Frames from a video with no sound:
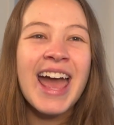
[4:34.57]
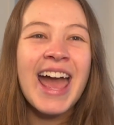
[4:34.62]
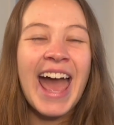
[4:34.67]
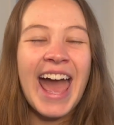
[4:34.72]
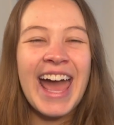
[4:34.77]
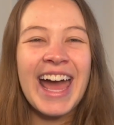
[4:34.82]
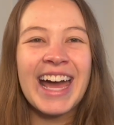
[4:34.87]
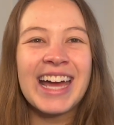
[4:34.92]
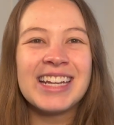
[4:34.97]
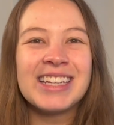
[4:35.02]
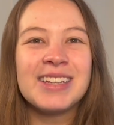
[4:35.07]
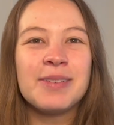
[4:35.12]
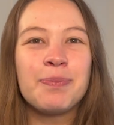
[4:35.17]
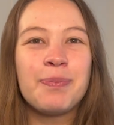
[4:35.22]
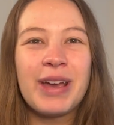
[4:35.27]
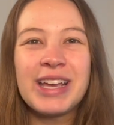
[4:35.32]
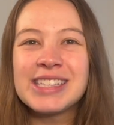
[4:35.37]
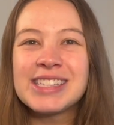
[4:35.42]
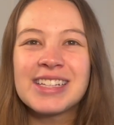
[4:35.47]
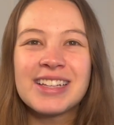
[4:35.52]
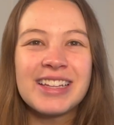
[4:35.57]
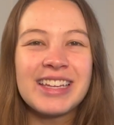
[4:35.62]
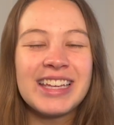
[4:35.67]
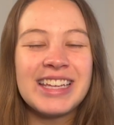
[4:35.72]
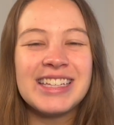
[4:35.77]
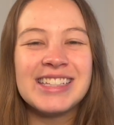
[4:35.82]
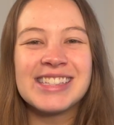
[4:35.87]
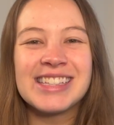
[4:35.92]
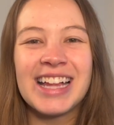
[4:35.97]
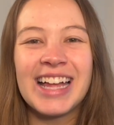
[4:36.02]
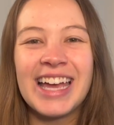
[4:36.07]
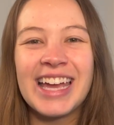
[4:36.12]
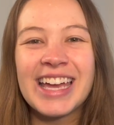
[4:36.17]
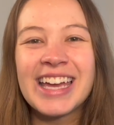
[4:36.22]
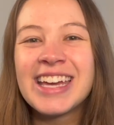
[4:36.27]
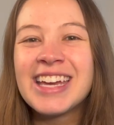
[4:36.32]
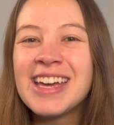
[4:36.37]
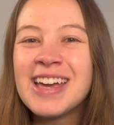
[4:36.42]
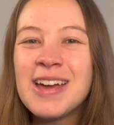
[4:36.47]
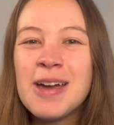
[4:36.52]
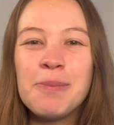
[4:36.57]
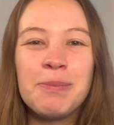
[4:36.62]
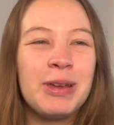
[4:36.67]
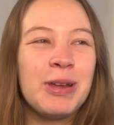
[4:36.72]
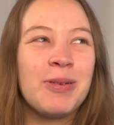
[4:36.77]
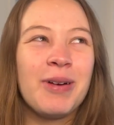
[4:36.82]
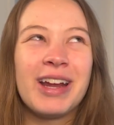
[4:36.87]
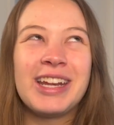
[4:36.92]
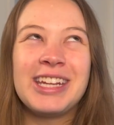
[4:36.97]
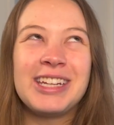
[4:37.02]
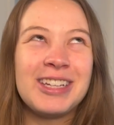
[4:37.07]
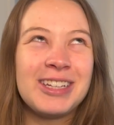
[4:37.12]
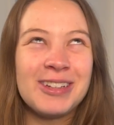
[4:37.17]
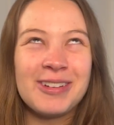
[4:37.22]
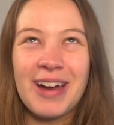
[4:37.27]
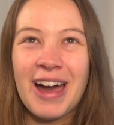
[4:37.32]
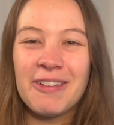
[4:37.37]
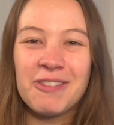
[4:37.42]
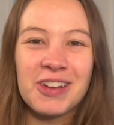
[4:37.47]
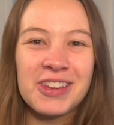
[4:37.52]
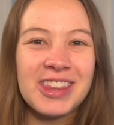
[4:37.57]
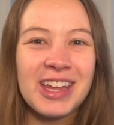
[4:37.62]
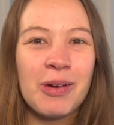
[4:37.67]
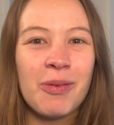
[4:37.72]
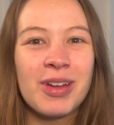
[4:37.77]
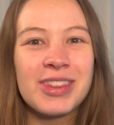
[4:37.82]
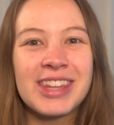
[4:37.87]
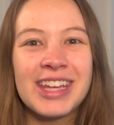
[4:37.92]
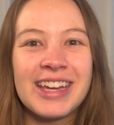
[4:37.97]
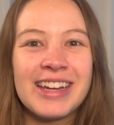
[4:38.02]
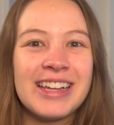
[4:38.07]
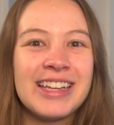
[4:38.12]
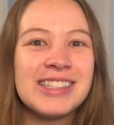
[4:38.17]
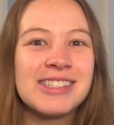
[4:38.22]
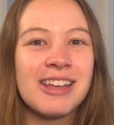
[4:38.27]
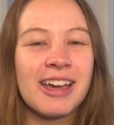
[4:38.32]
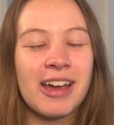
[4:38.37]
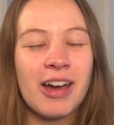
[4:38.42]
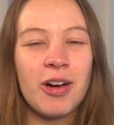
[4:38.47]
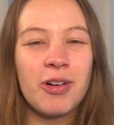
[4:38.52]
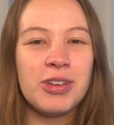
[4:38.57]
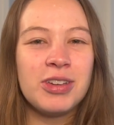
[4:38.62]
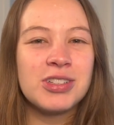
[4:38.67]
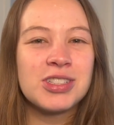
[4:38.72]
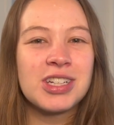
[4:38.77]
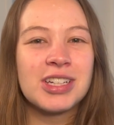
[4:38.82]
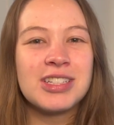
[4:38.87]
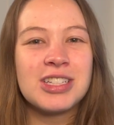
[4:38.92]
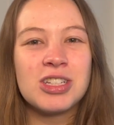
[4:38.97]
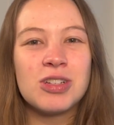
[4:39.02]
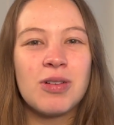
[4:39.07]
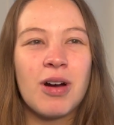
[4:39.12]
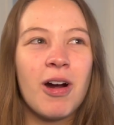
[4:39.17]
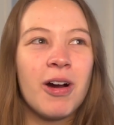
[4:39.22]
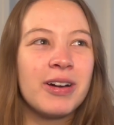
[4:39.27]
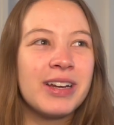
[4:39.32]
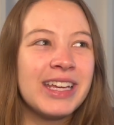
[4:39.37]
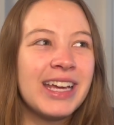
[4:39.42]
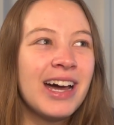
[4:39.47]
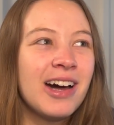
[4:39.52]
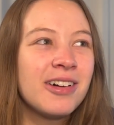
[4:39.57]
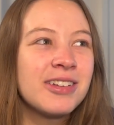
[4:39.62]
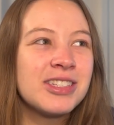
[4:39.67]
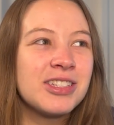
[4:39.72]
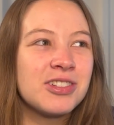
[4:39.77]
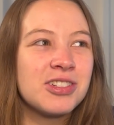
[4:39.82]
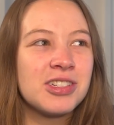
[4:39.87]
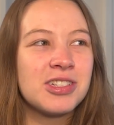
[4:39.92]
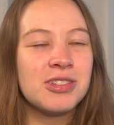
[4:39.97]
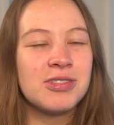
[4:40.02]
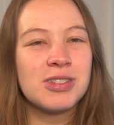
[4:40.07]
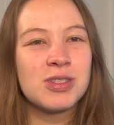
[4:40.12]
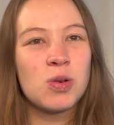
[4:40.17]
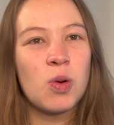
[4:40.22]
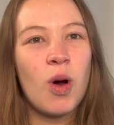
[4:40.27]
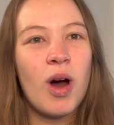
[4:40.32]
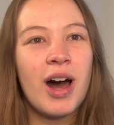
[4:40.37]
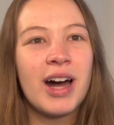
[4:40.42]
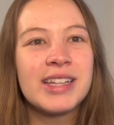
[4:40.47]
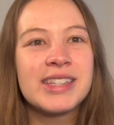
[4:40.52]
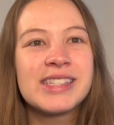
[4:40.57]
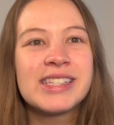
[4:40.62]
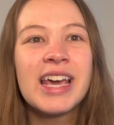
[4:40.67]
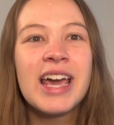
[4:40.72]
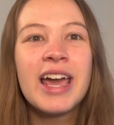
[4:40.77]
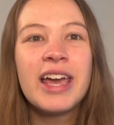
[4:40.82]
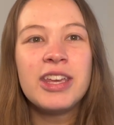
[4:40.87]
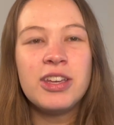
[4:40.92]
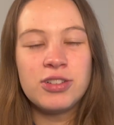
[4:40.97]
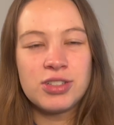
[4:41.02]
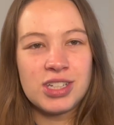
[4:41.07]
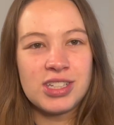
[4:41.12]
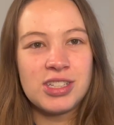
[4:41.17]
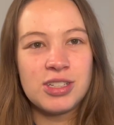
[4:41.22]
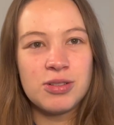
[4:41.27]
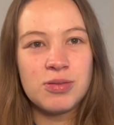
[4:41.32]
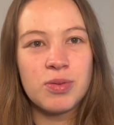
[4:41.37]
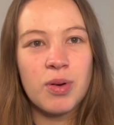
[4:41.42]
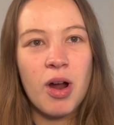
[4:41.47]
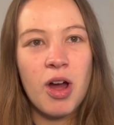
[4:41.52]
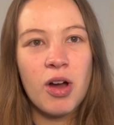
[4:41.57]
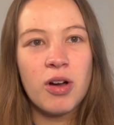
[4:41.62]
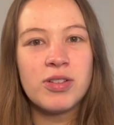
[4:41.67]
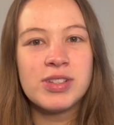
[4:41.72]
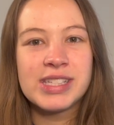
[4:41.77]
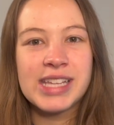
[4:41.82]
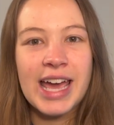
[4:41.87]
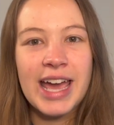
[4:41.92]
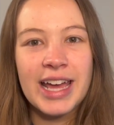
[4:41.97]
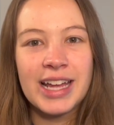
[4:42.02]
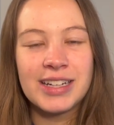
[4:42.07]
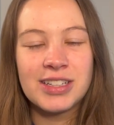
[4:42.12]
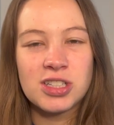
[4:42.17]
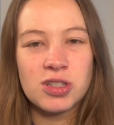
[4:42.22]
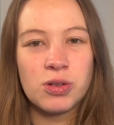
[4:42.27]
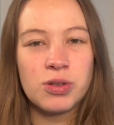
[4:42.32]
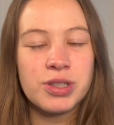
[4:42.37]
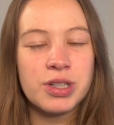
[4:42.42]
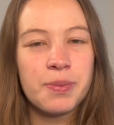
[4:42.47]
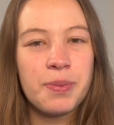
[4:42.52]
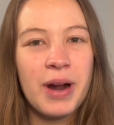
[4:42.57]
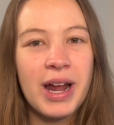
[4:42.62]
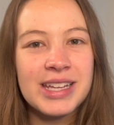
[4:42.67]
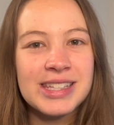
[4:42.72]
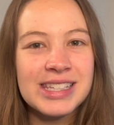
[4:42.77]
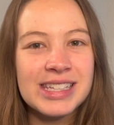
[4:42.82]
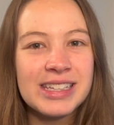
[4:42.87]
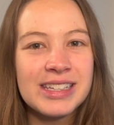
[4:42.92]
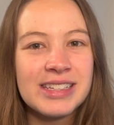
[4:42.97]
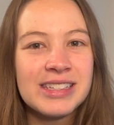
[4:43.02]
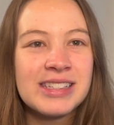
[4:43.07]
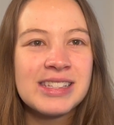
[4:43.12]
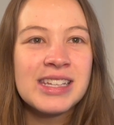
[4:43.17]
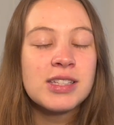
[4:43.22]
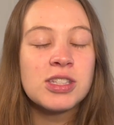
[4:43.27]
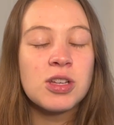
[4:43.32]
And basically he's like, be ready to do everything with it. He's like, oh, you should do RDLs, you should do squats, you should do rows and shoulder presses.